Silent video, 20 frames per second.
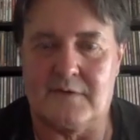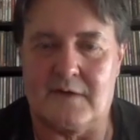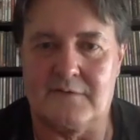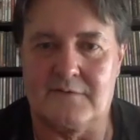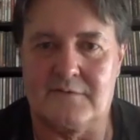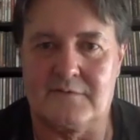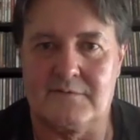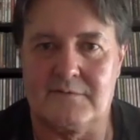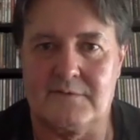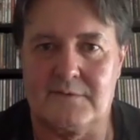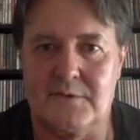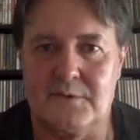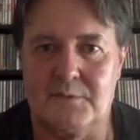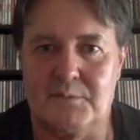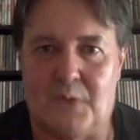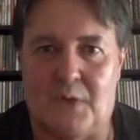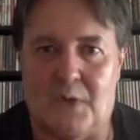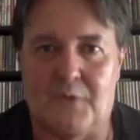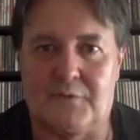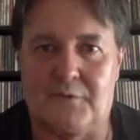as
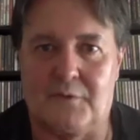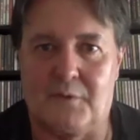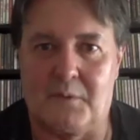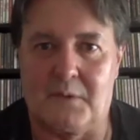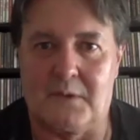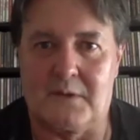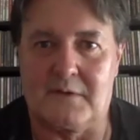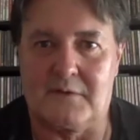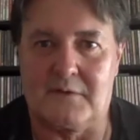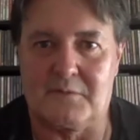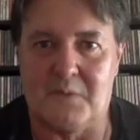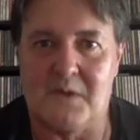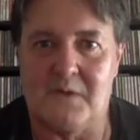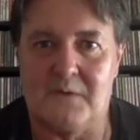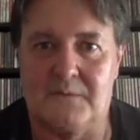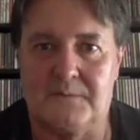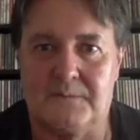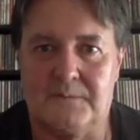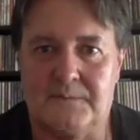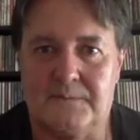you broke through with
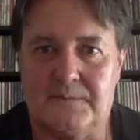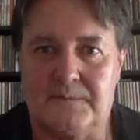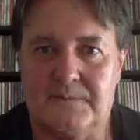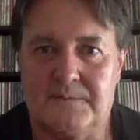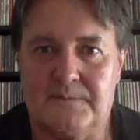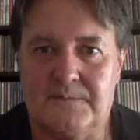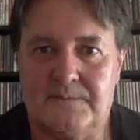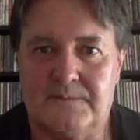as well.